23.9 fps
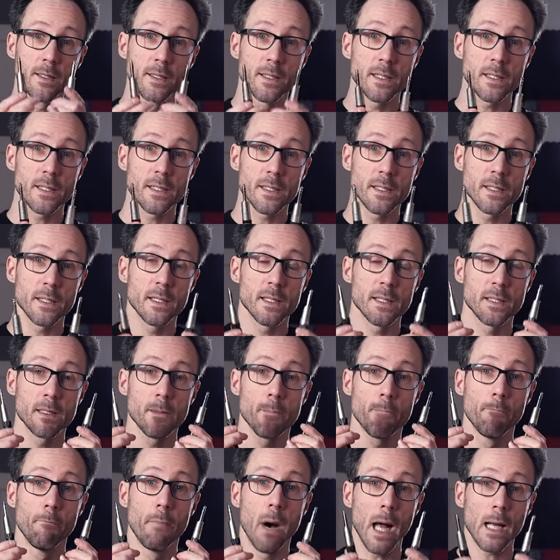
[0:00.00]
This is a
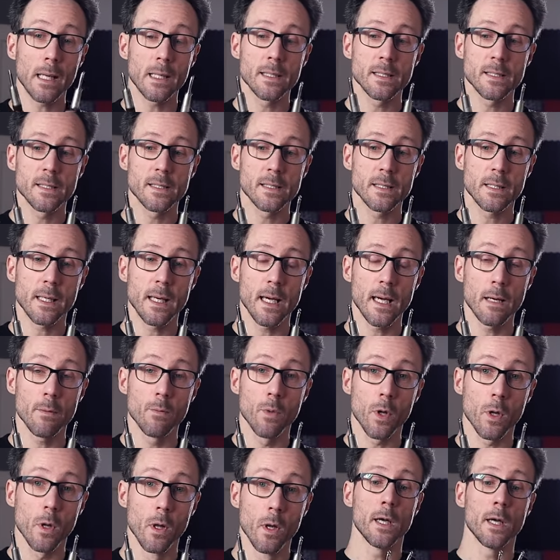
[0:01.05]
balanced cable.